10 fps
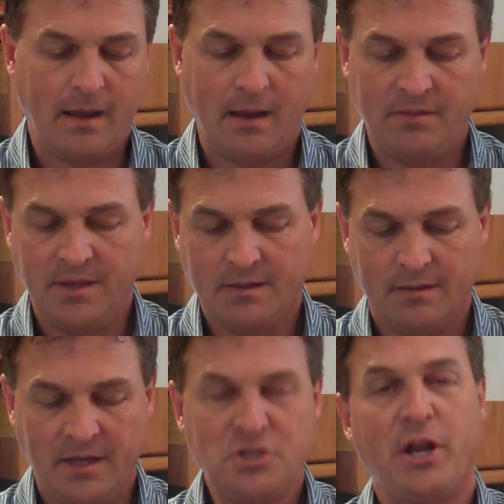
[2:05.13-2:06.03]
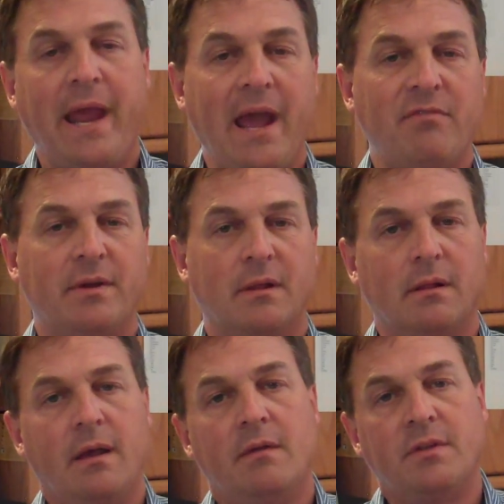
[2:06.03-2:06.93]
I think 1.5 inches on the
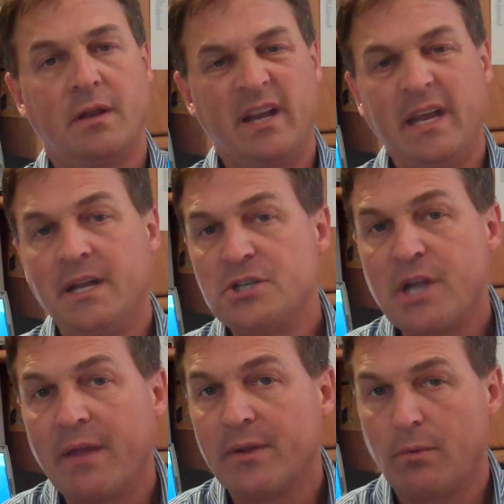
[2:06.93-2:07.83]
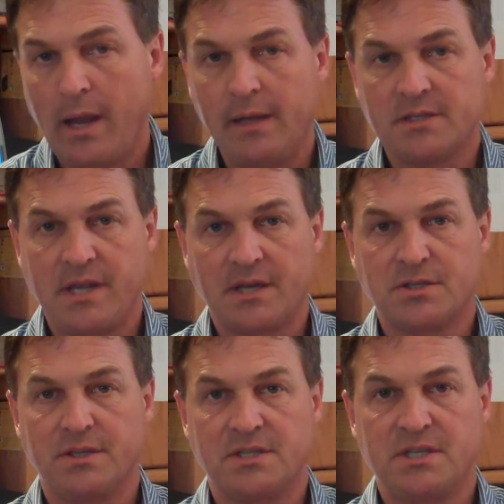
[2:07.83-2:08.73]
left and 1 inch on the right is
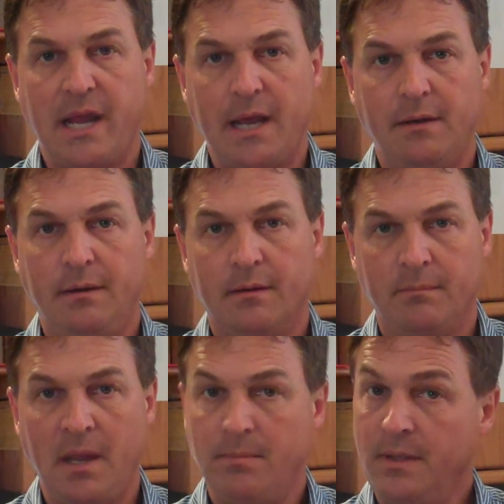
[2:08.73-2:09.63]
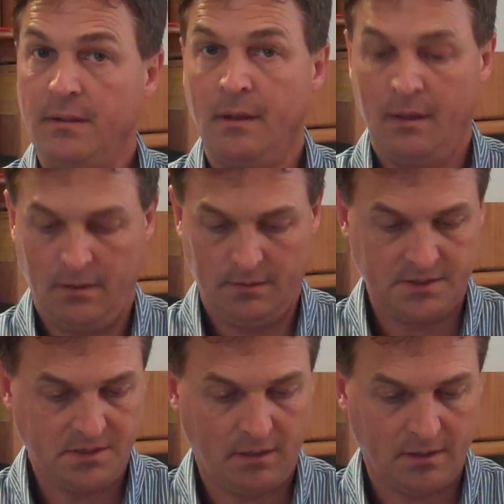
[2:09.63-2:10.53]
actually standard. It may be
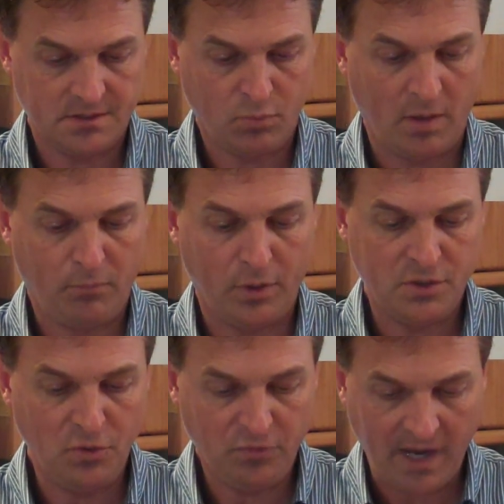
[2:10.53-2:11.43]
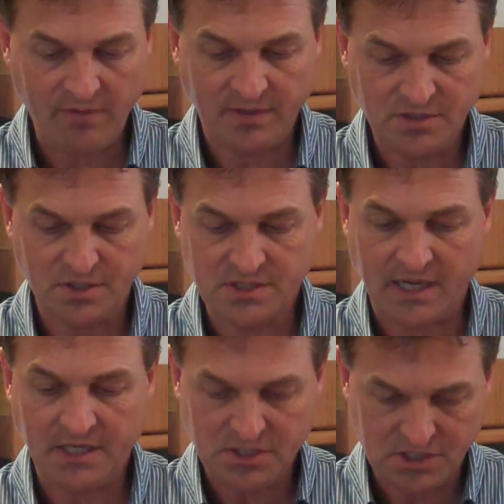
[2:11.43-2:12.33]
listed as 1.25 inches
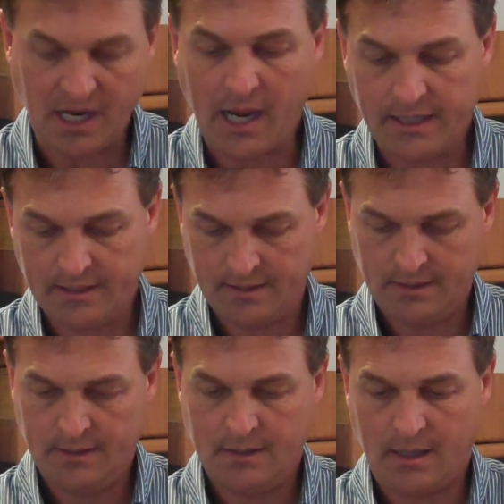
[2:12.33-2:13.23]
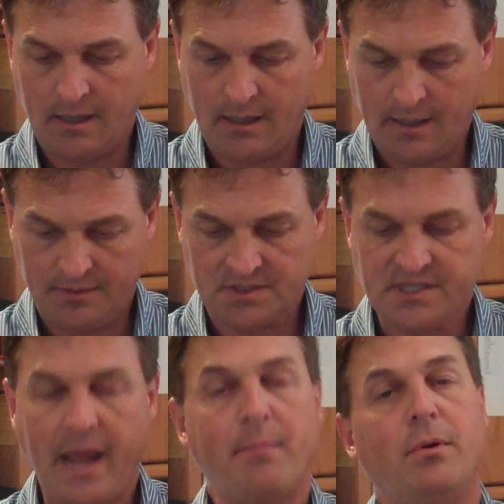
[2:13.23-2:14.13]
on each side on the
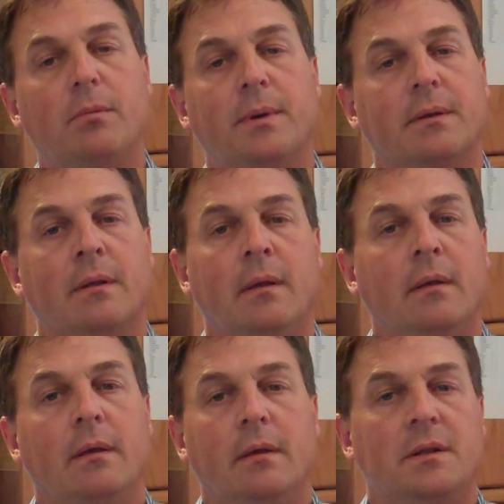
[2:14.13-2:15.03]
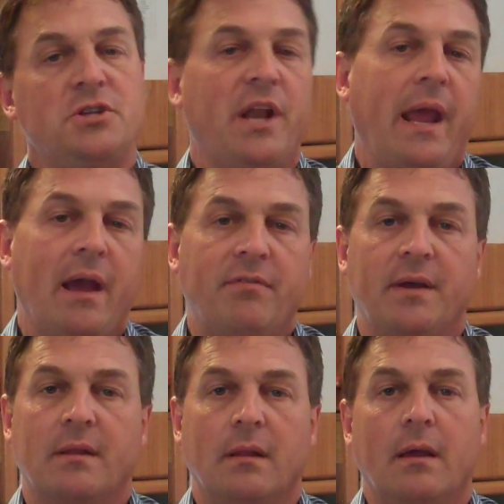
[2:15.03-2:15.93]
sample, but 1.5 inches
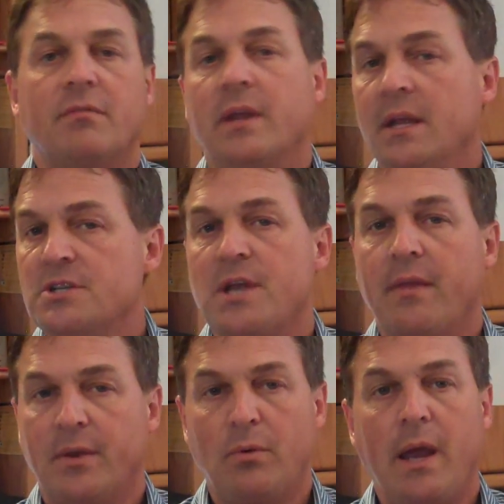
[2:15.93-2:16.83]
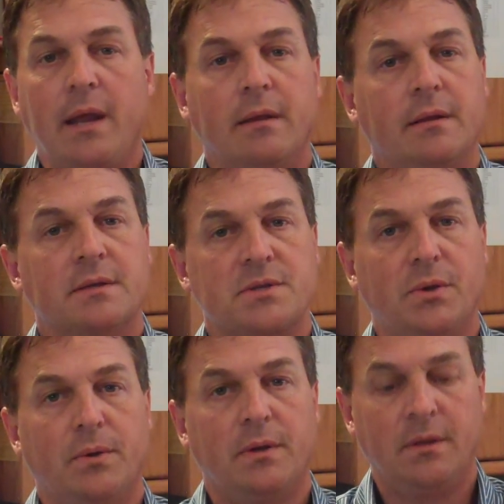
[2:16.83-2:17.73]
on the left, 1 inch on the right is
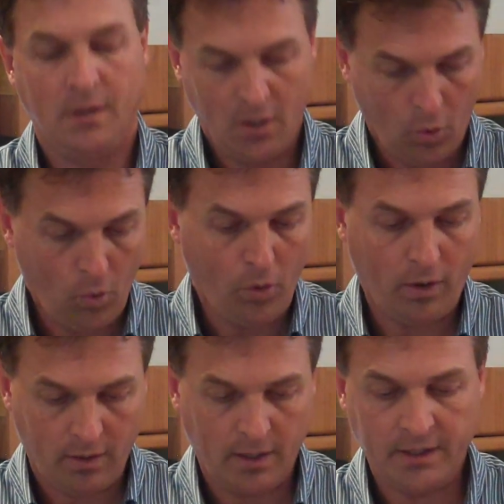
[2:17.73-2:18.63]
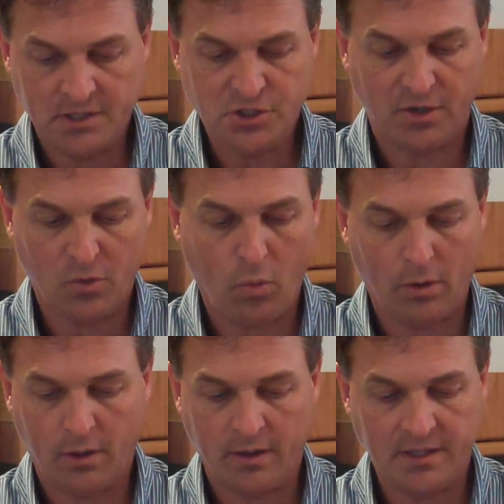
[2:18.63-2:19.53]
good, or 1.25
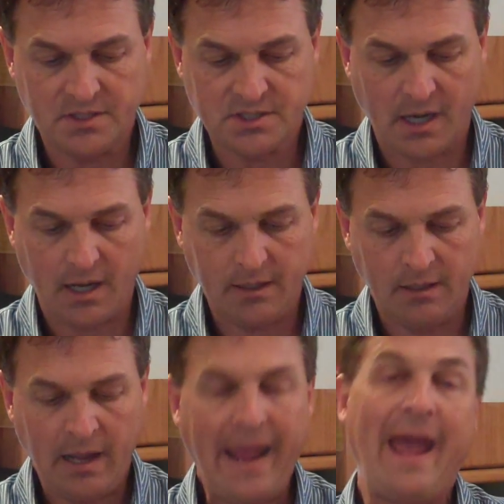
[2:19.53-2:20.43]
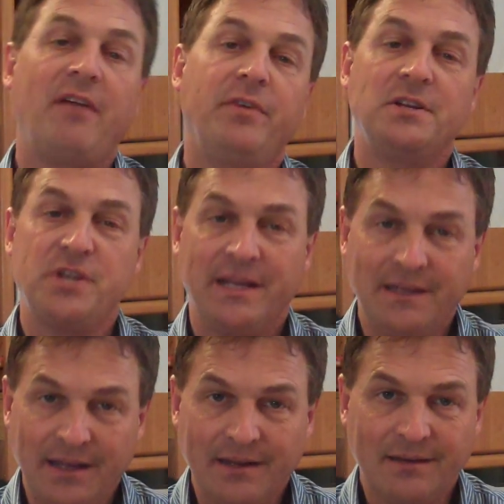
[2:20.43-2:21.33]
inches on each side. 1/2 inch
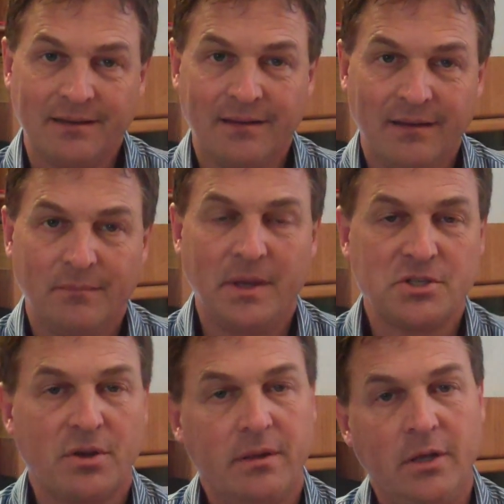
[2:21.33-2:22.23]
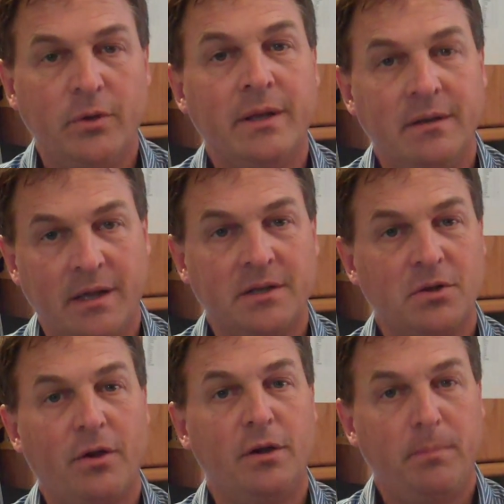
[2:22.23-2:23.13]
indent. Make sure that you
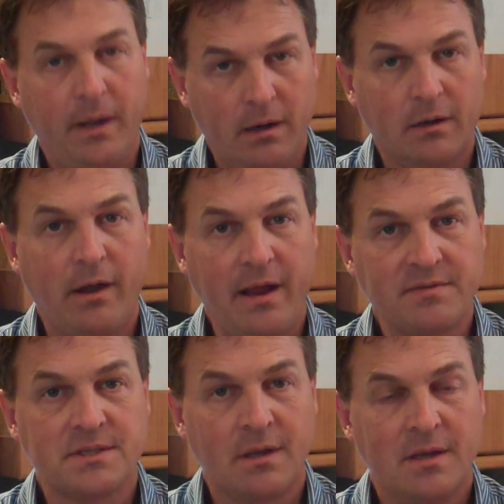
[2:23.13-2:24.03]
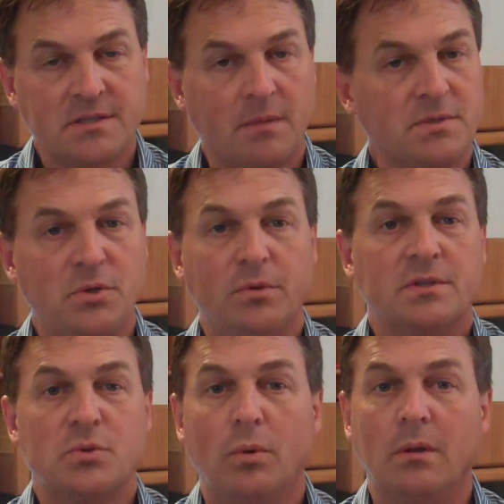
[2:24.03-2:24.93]
indent all your paragraphs. Some
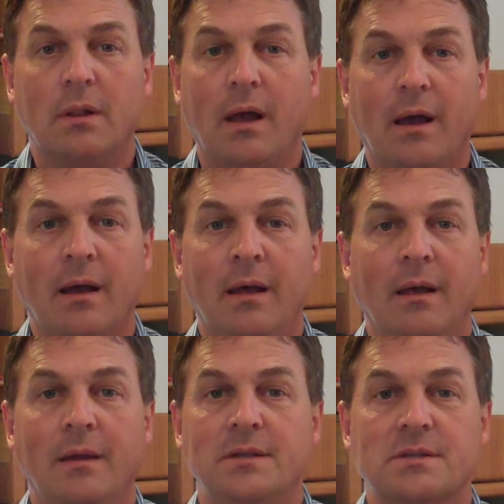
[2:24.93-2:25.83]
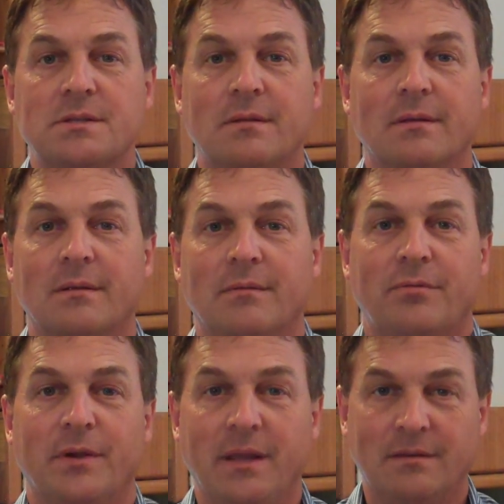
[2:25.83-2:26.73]
students will just
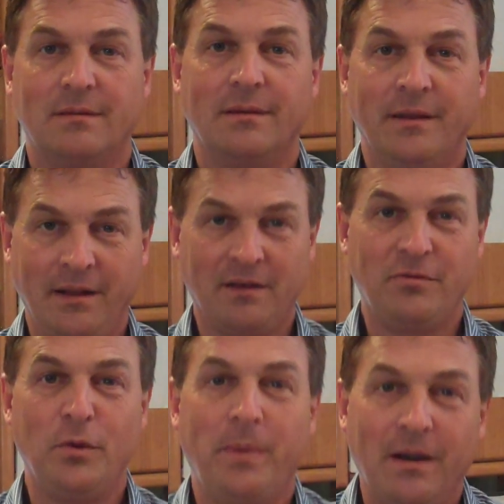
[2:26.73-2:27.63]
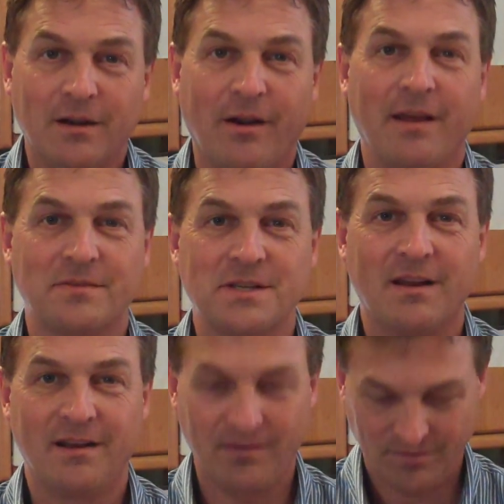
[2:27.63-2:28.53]
forget to indent a few paragraphs,
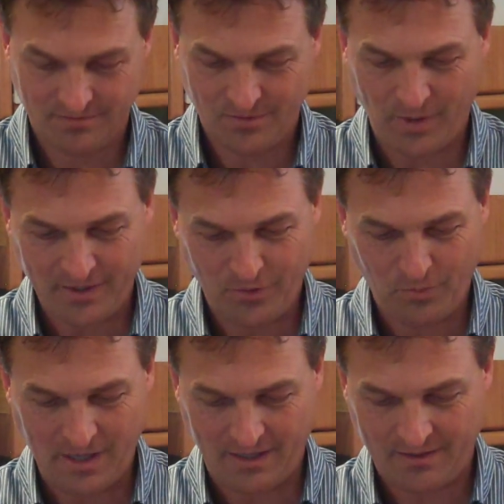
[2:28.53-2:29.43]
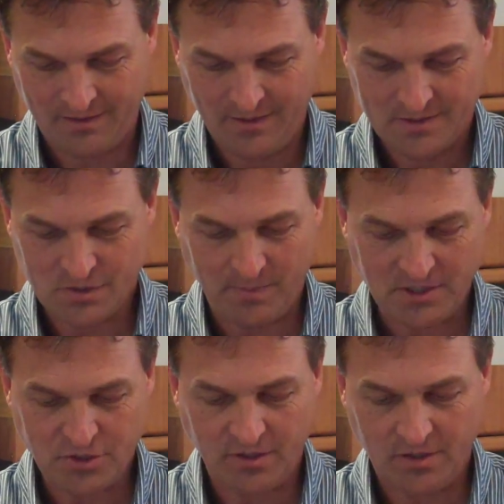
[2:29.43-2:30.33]
and I never quite know why. So
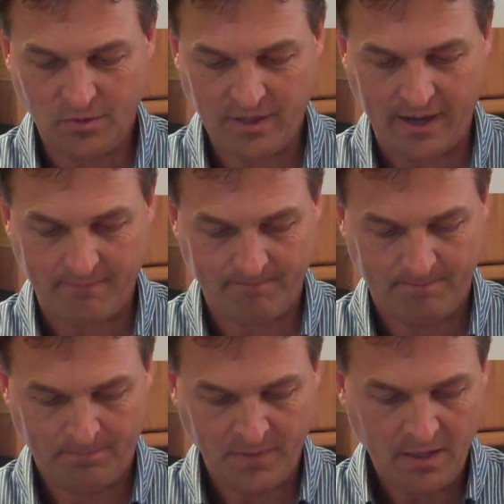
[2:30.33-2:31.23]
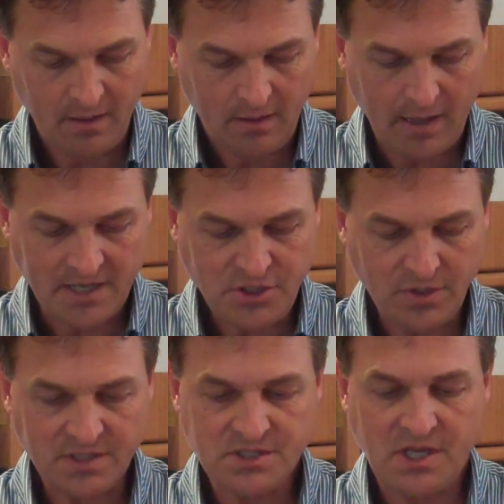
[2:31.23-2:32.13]
make sure you do that. As
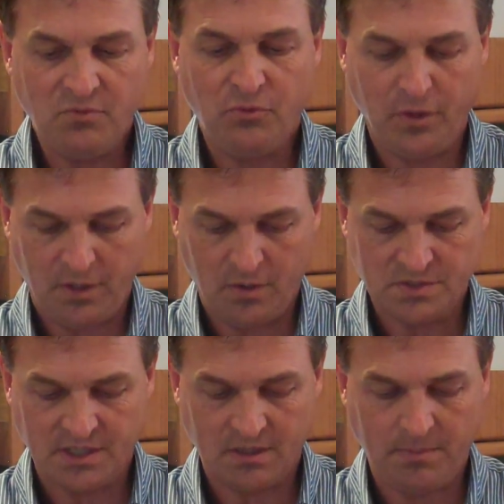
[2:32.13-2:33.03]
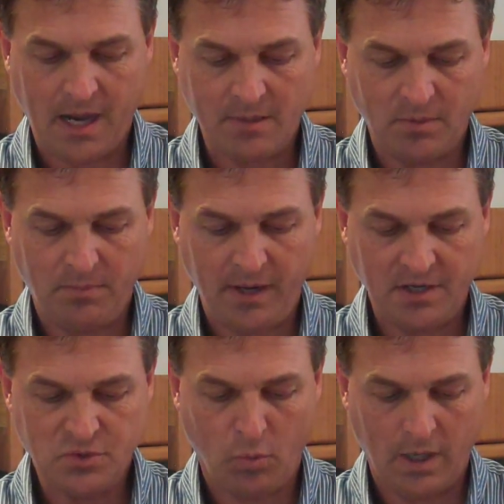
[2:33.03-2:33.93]
you can see, footnotes at the bottom of
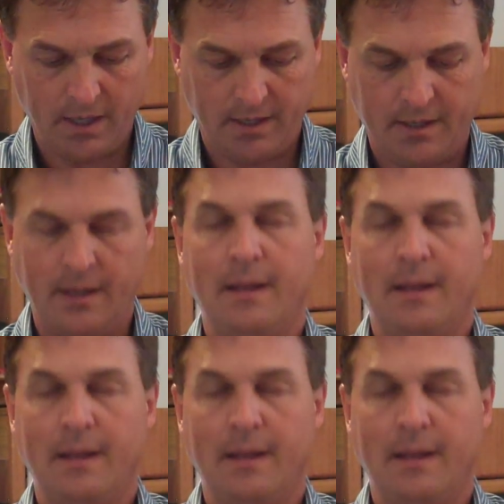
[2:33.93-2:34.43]
page 1.